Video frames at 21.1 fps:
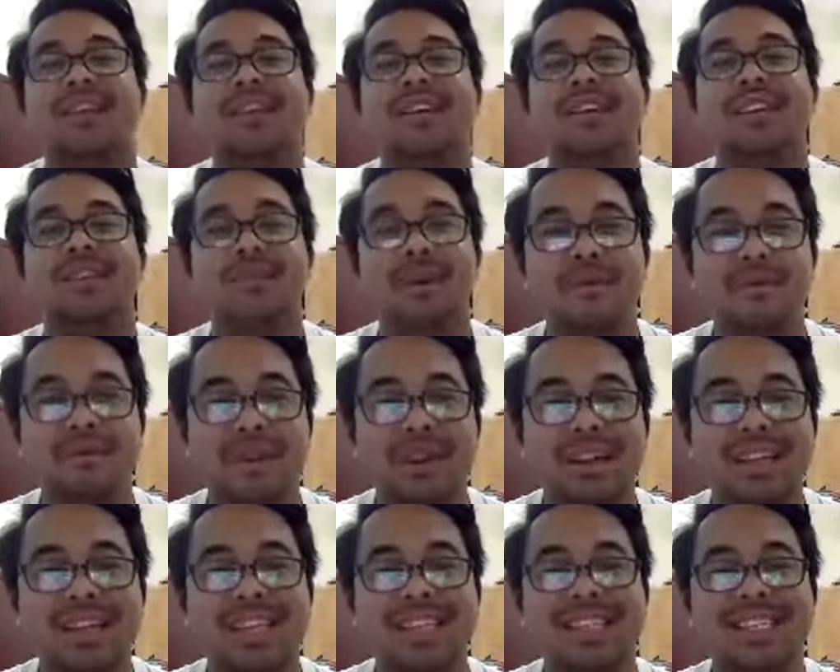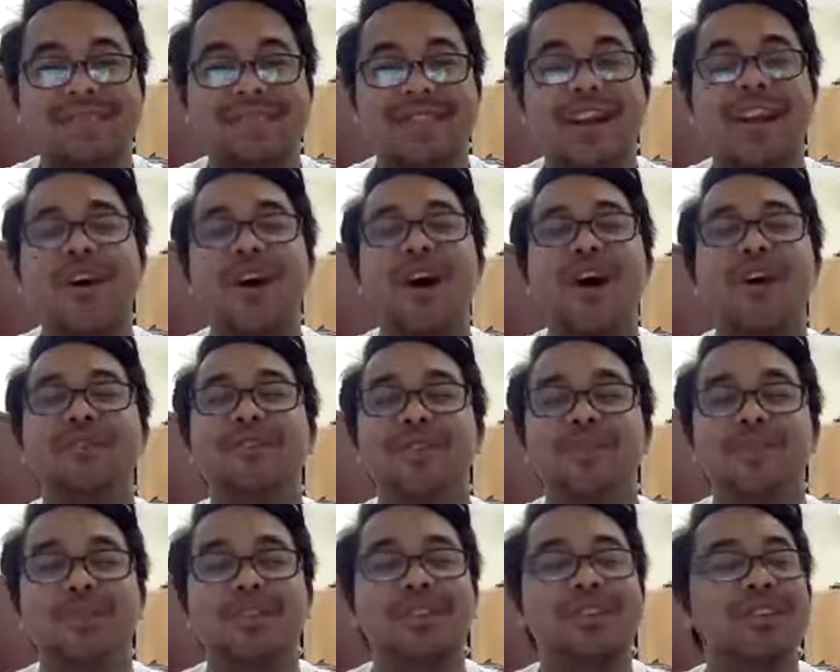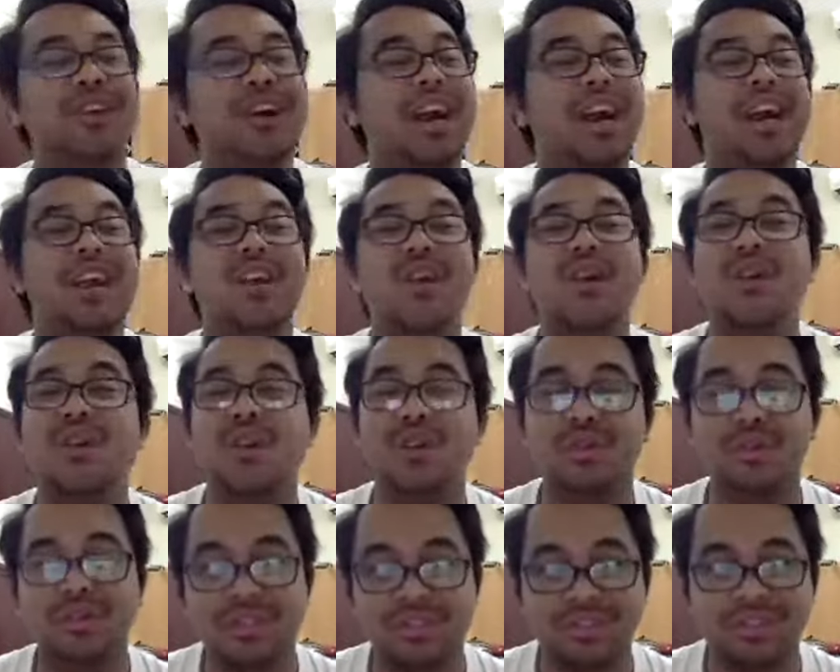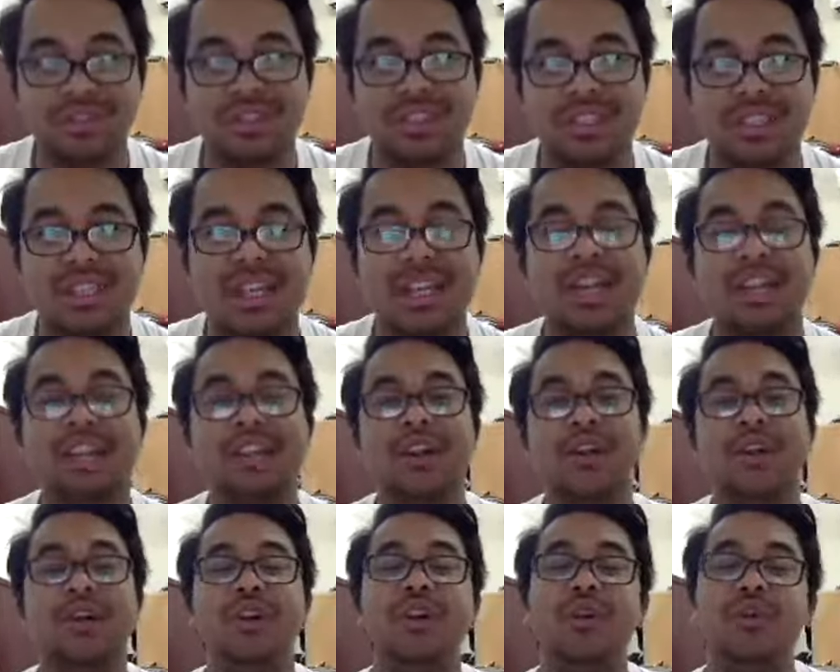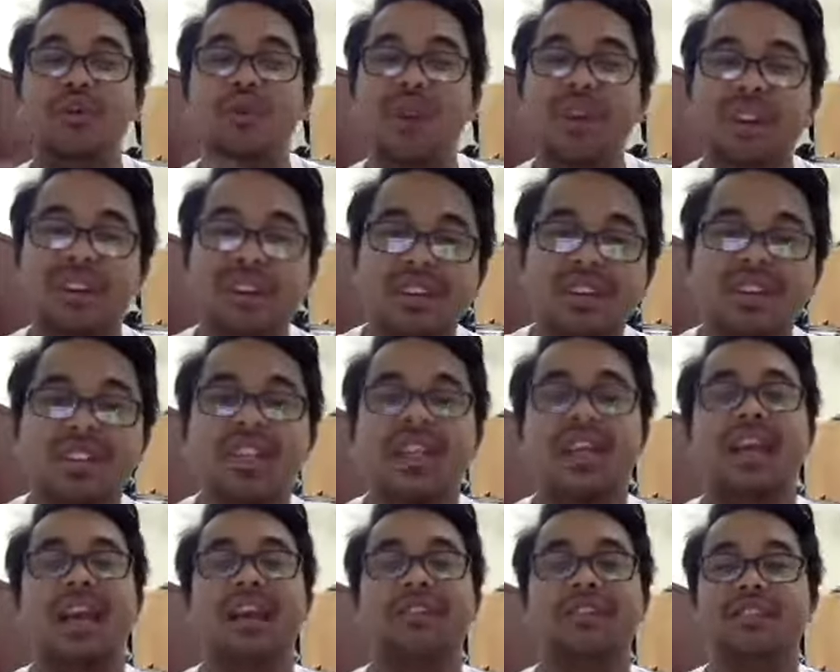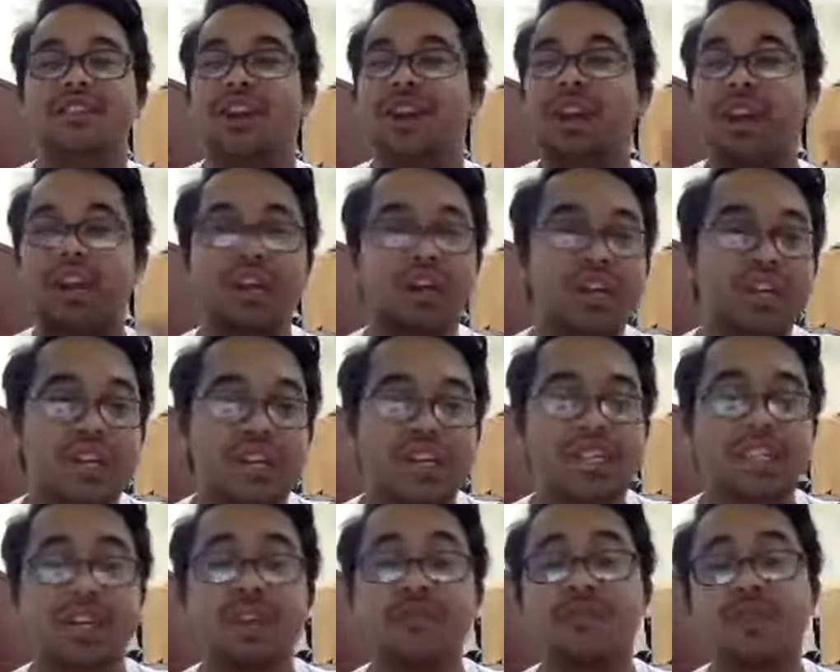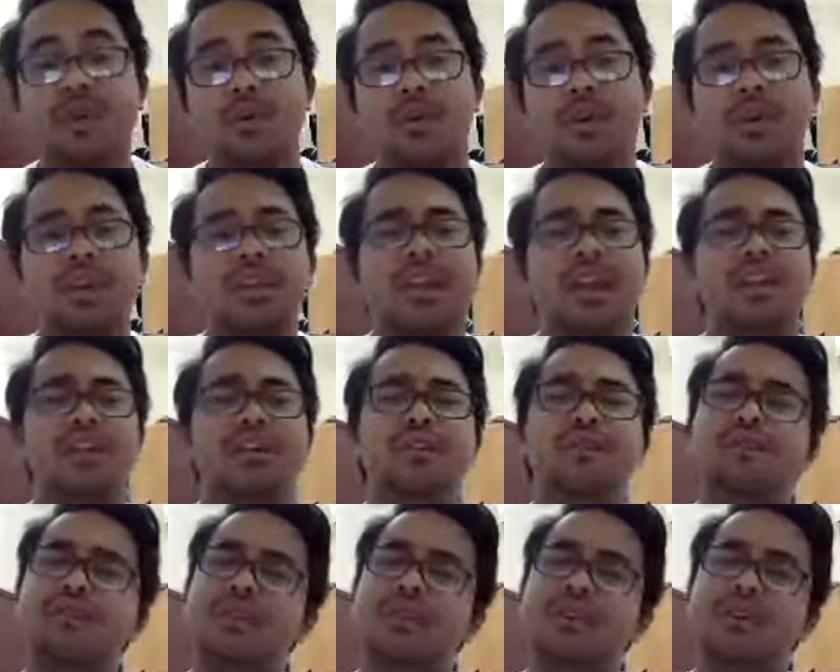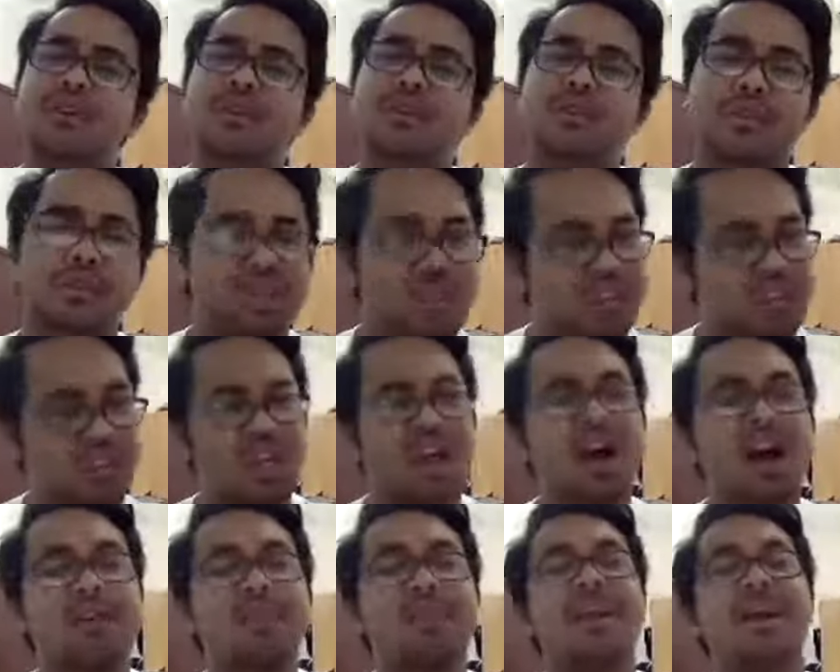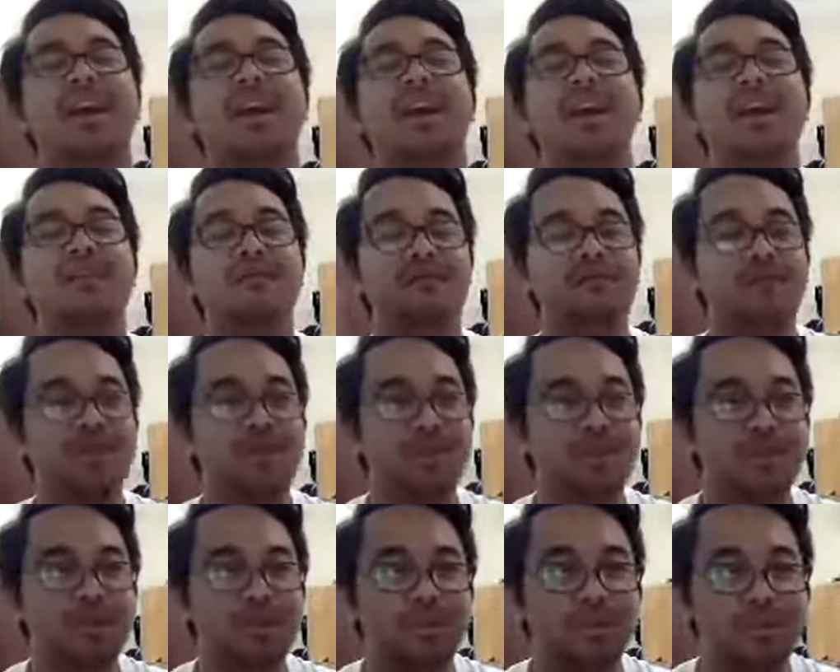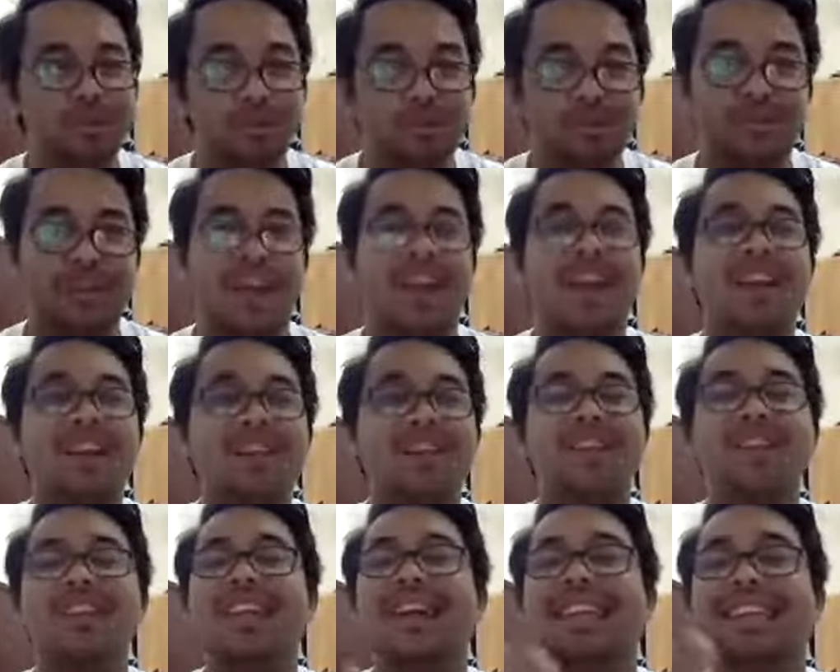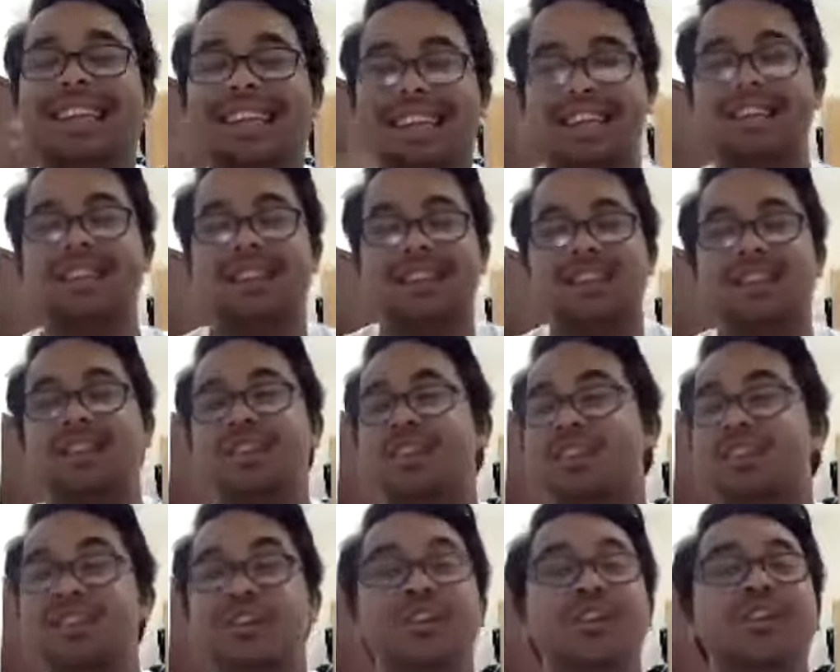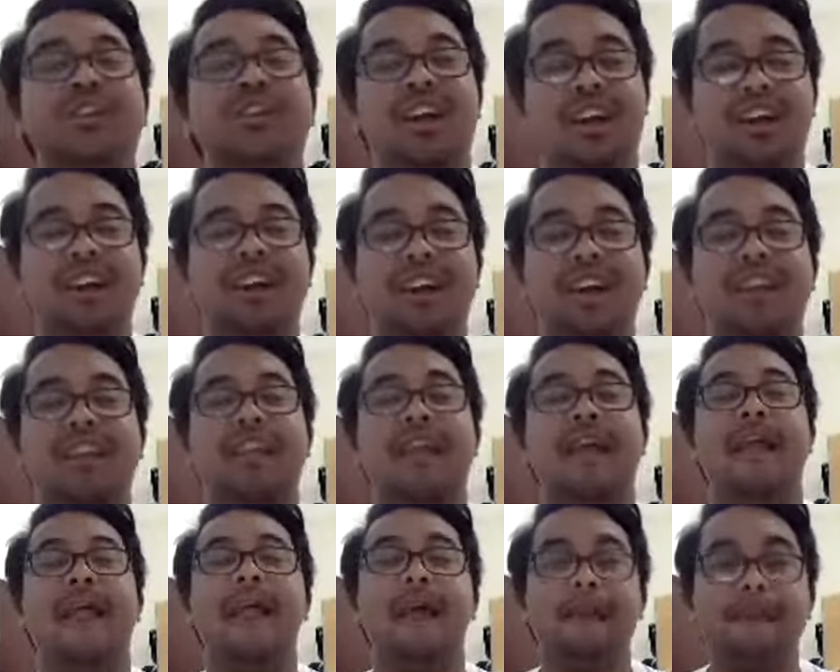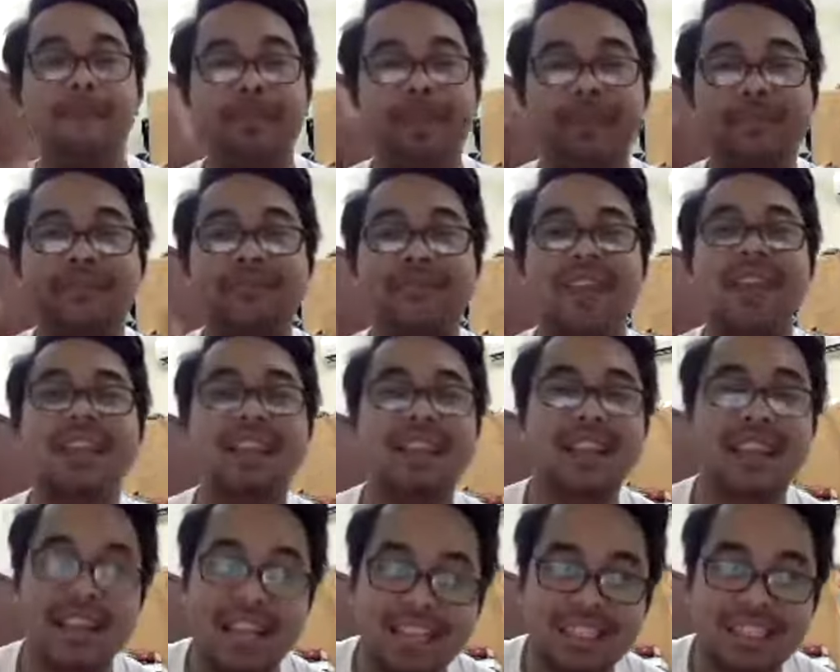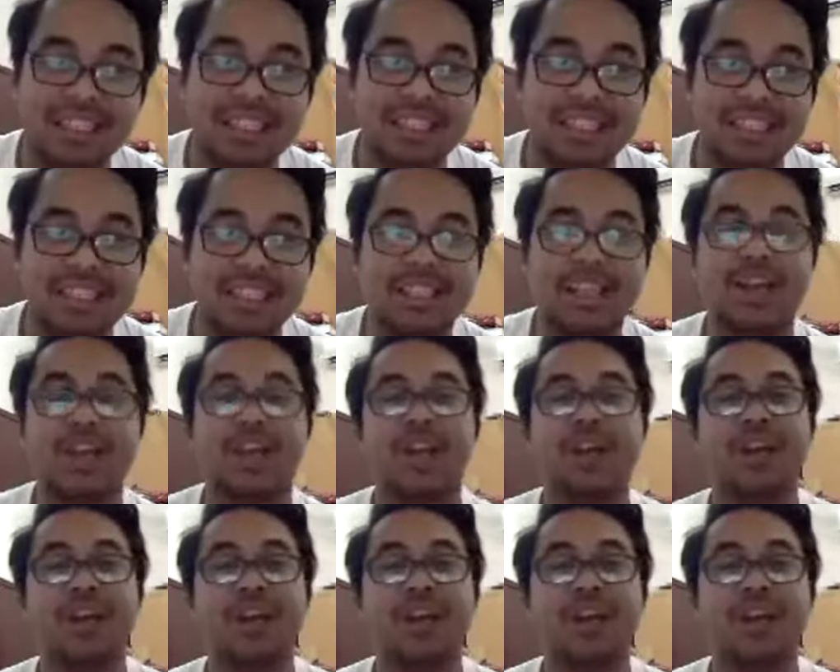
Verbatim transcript: Remember this, fellow OFW, there are no losers. There are only winners and there are learners. If you win, that's good for you, good job. If you fail, you did not hit your target, then take the lessons.